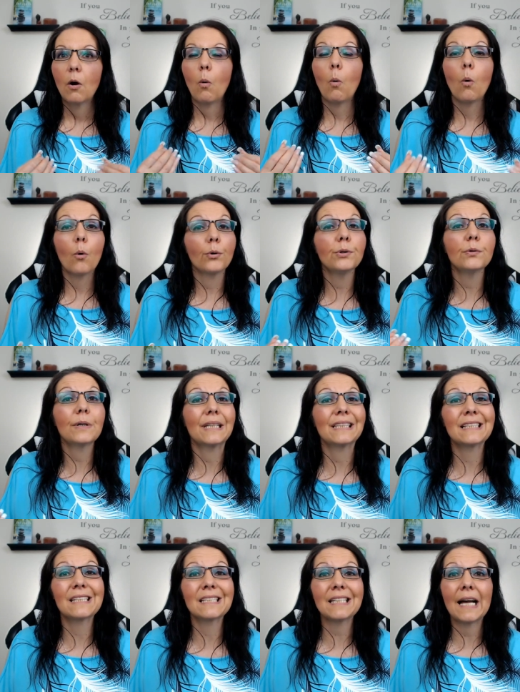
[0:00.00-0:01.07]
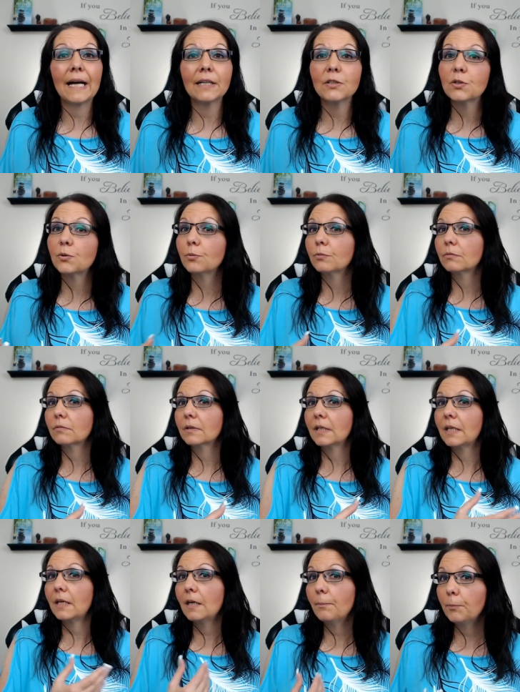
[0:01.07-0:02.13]
Or you can decide to
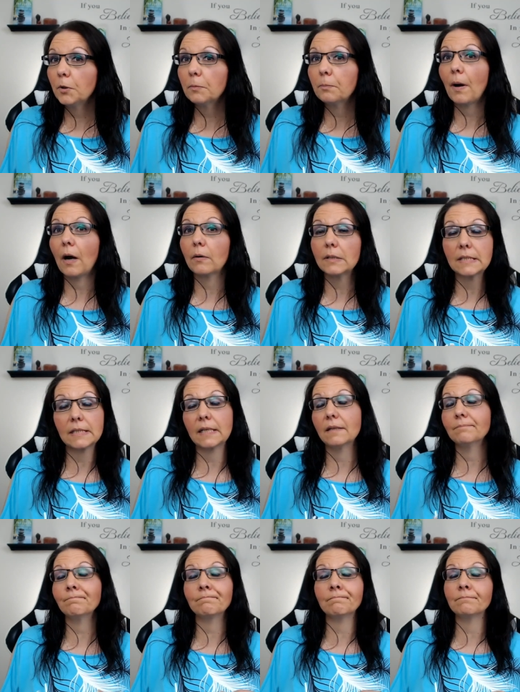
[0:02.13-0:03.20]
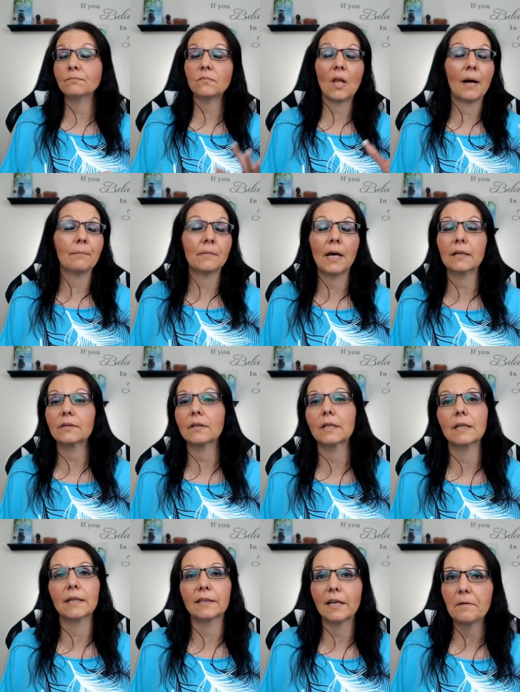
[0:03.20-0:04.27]
keep your power, say, I'm not going
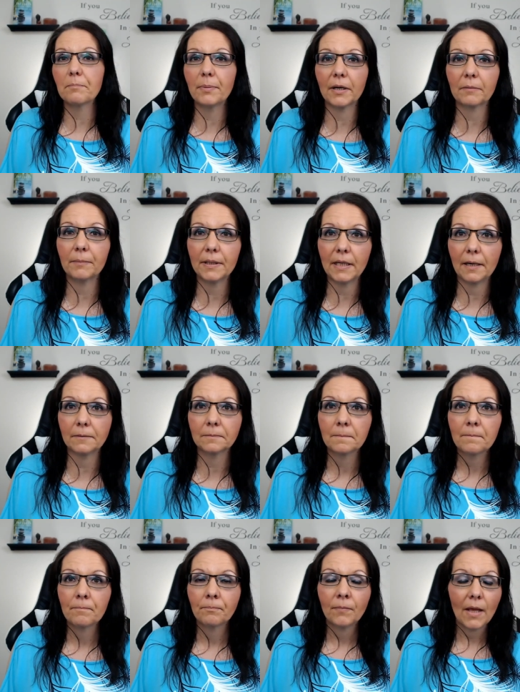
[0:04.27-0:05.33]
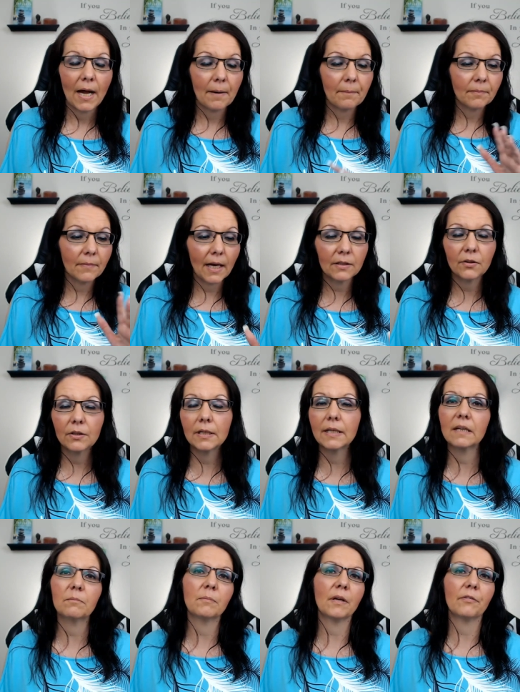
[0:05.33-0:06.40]
to let that bug me down. I'm not going to
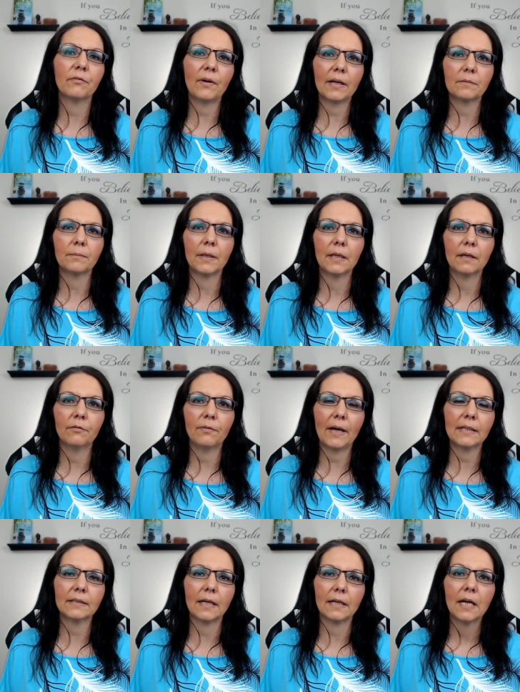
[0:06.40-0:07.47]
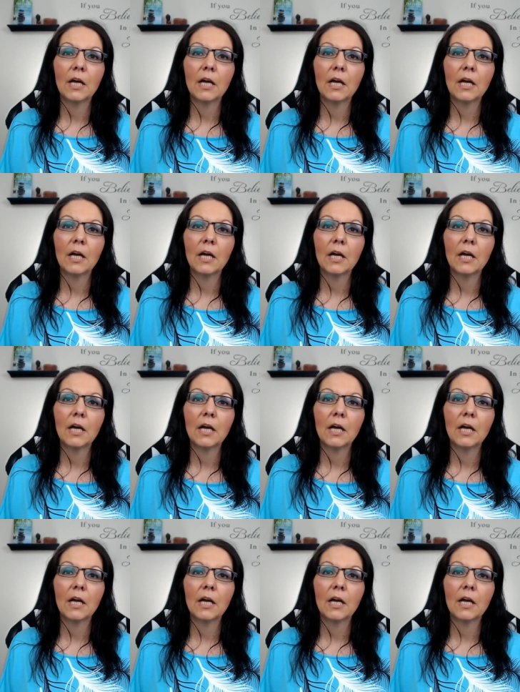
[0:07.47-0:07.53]
let me affect me, affect that.